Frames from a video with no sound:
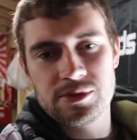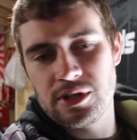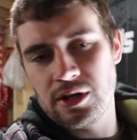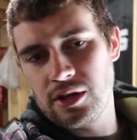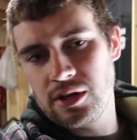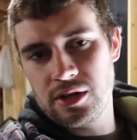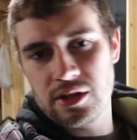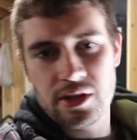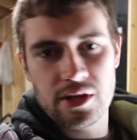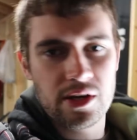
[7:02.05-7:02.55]

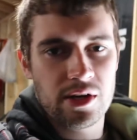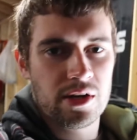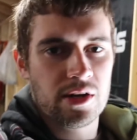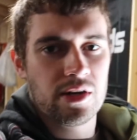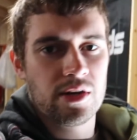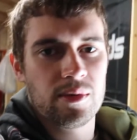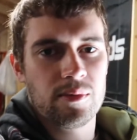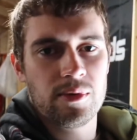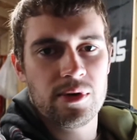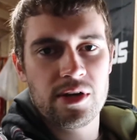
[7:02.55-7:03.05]
aren't
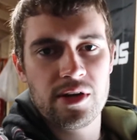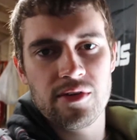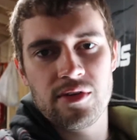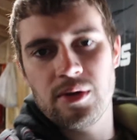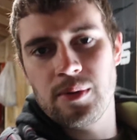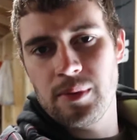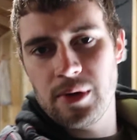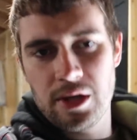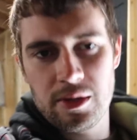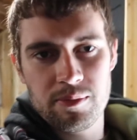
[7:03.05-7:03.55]
there, whatever
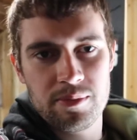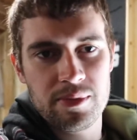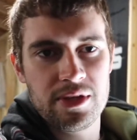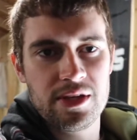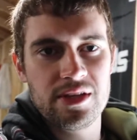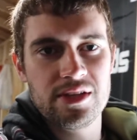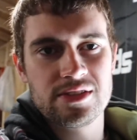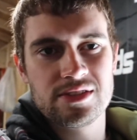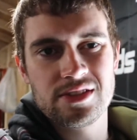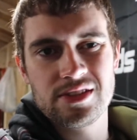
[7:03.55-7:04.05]
it might
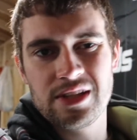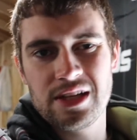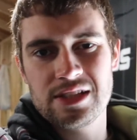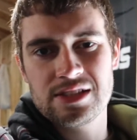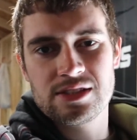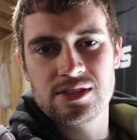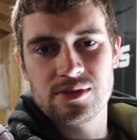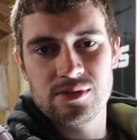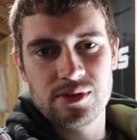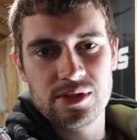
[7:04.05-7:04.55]
be. So
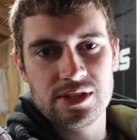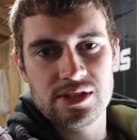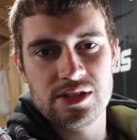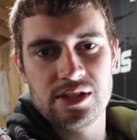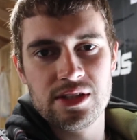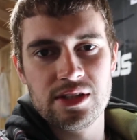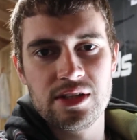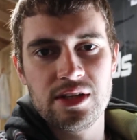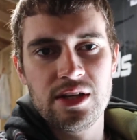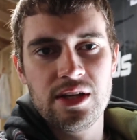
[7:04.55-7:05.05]
that's the
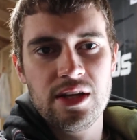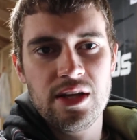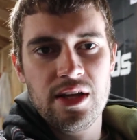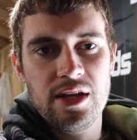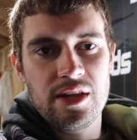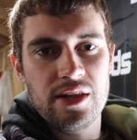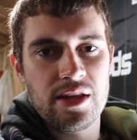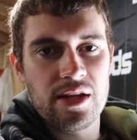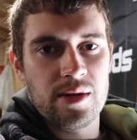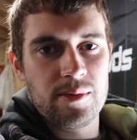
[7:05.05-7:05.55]
reason
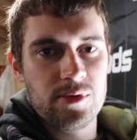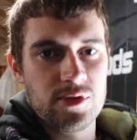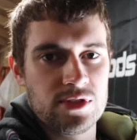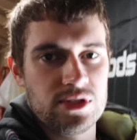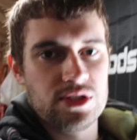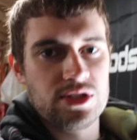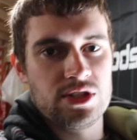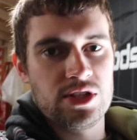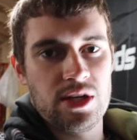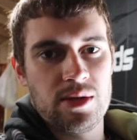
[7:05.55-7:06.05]
that I'm
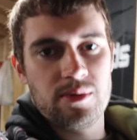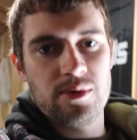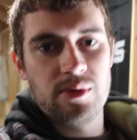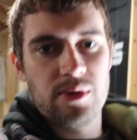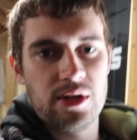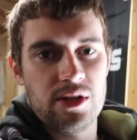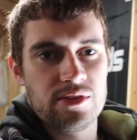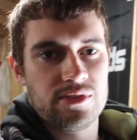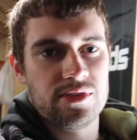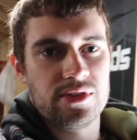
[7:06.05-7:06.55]
using JB
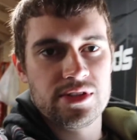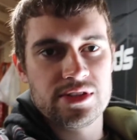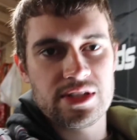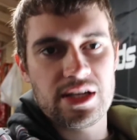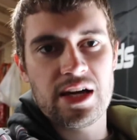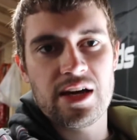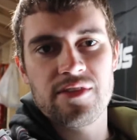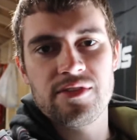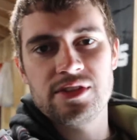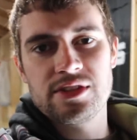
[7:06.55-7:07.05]
Weld for this.
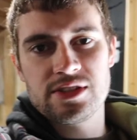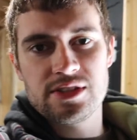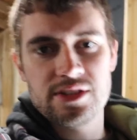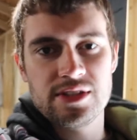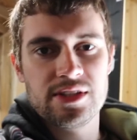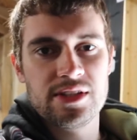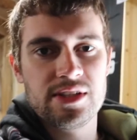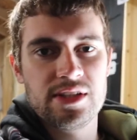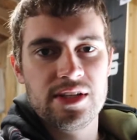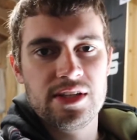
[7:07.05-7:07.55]

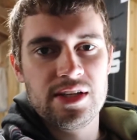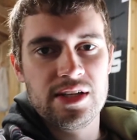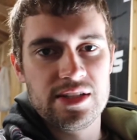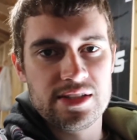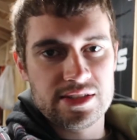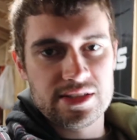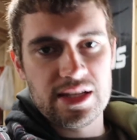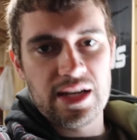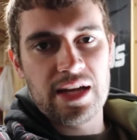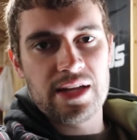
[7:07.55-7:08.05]
Obviously
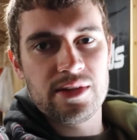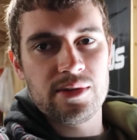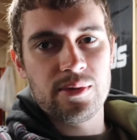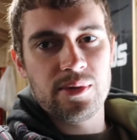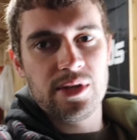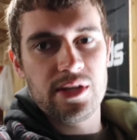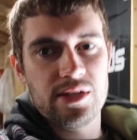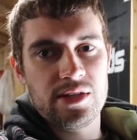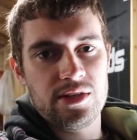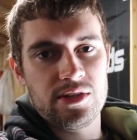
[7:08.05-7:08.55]
it's not the
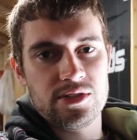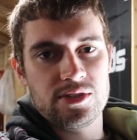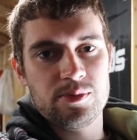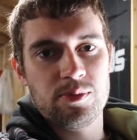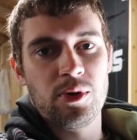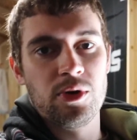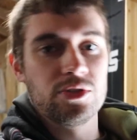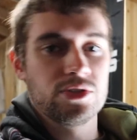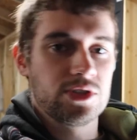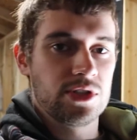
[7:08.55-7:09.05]
way that you're
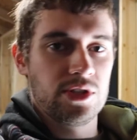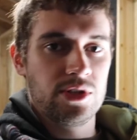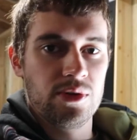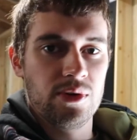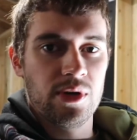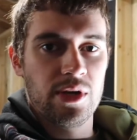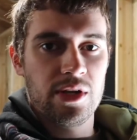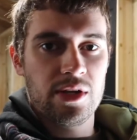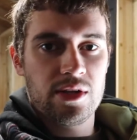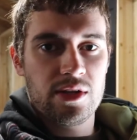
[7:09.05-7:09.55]
supposed to
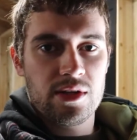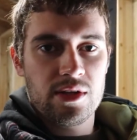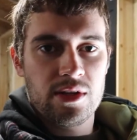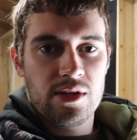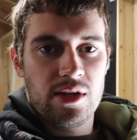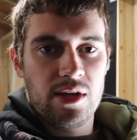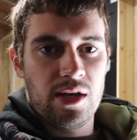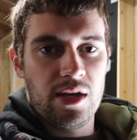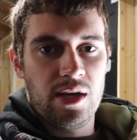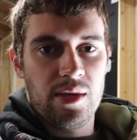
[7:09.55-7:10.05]
do it.
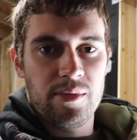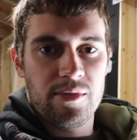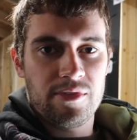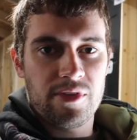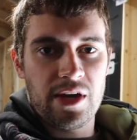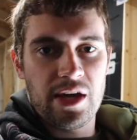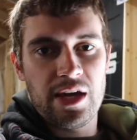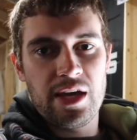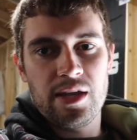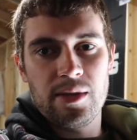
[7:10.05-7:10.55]
If
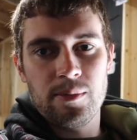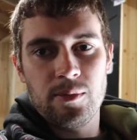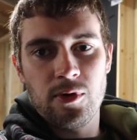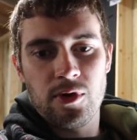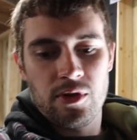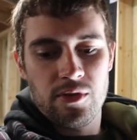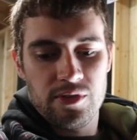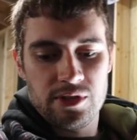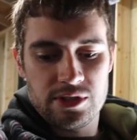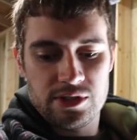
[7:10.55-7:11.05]
I had a
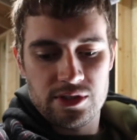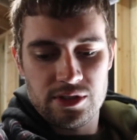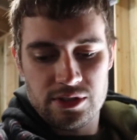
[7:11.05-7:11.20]
more original